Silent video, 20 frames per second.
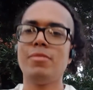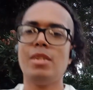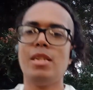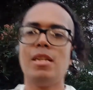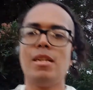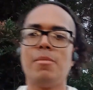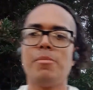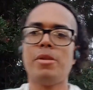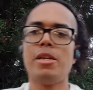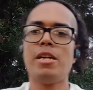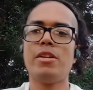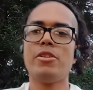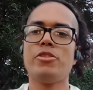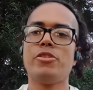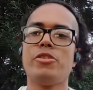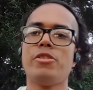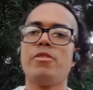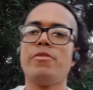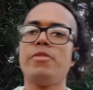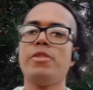not
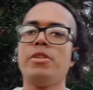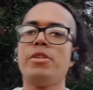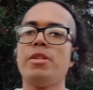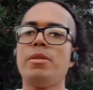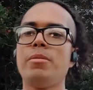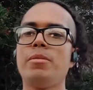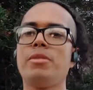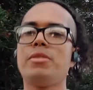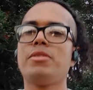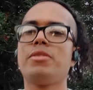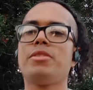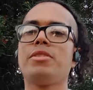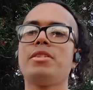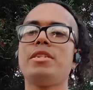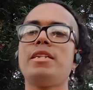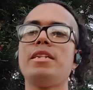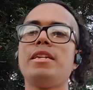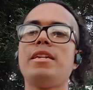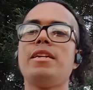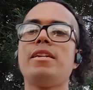sure if you can
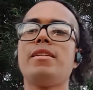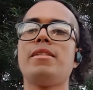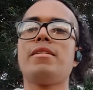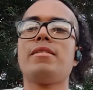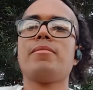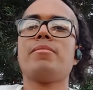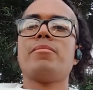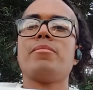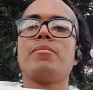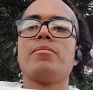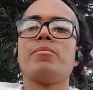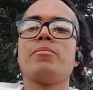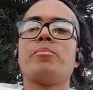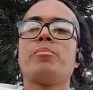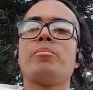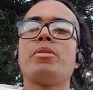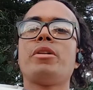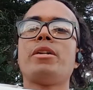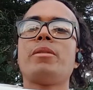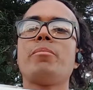see it,
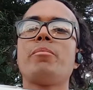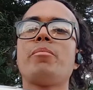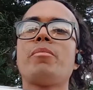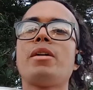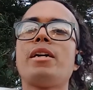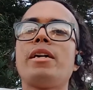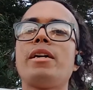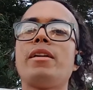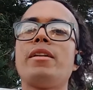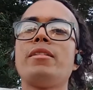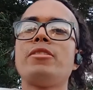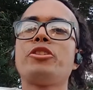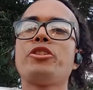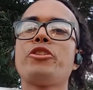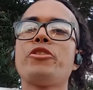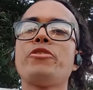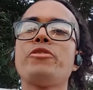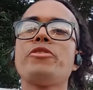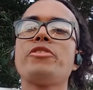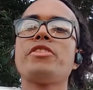but my
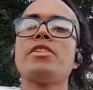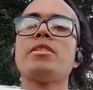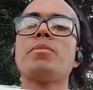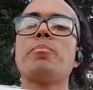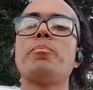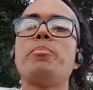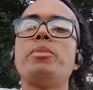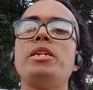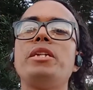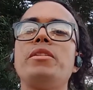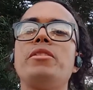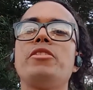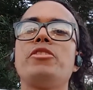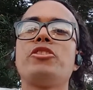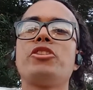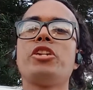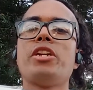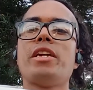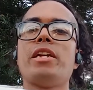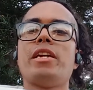shirt says "Be the
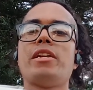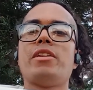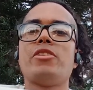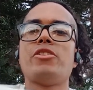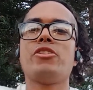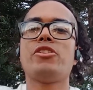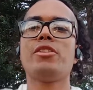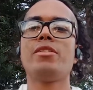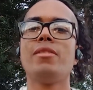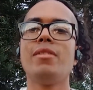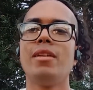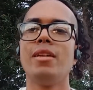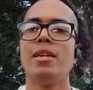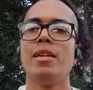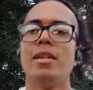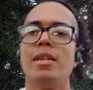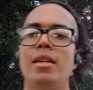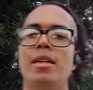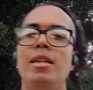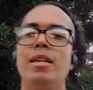Change."
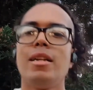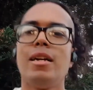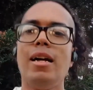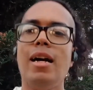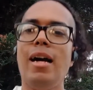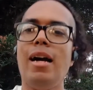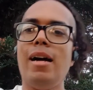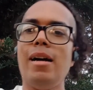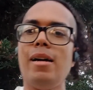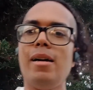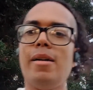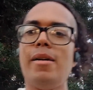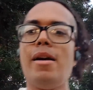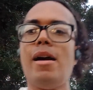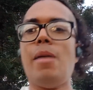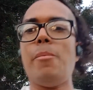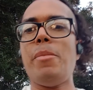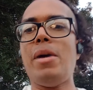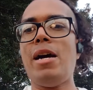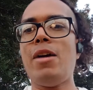
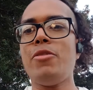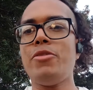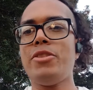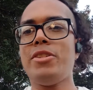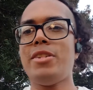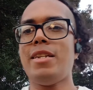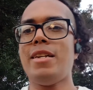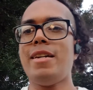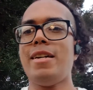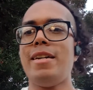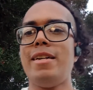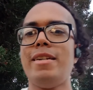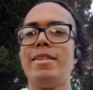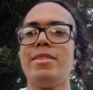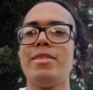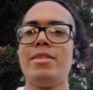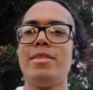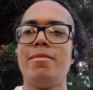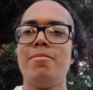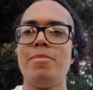I'm outside.
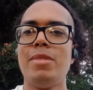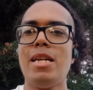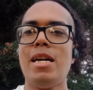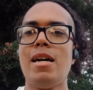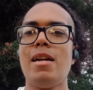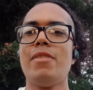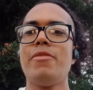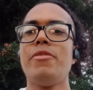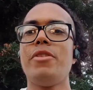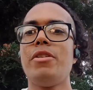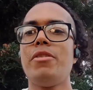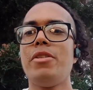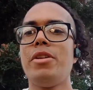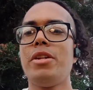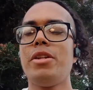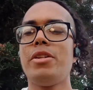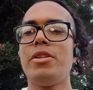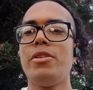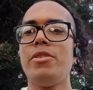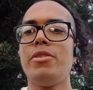It's not a very
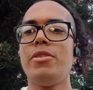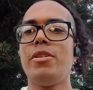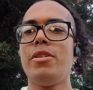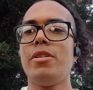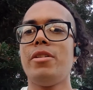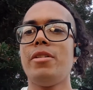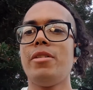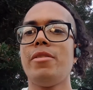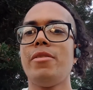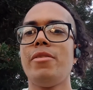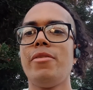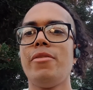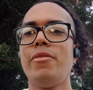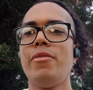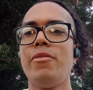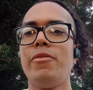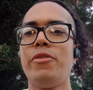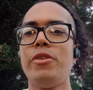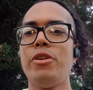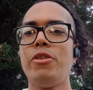good
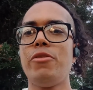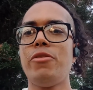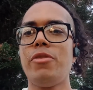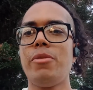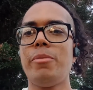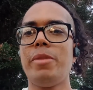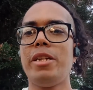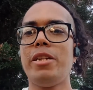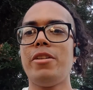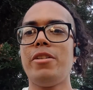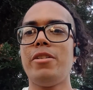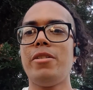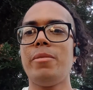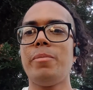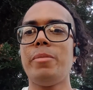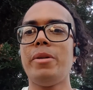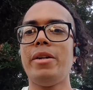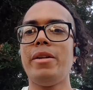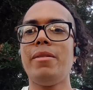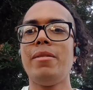view from here,
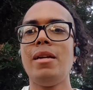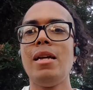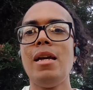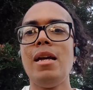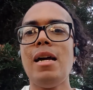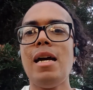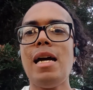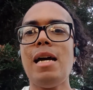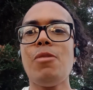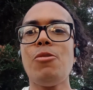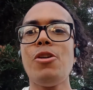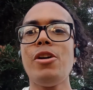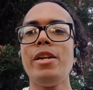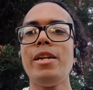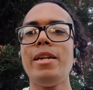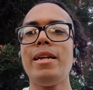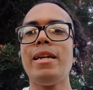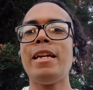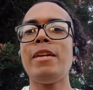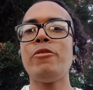but I wanted to
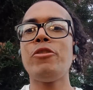give you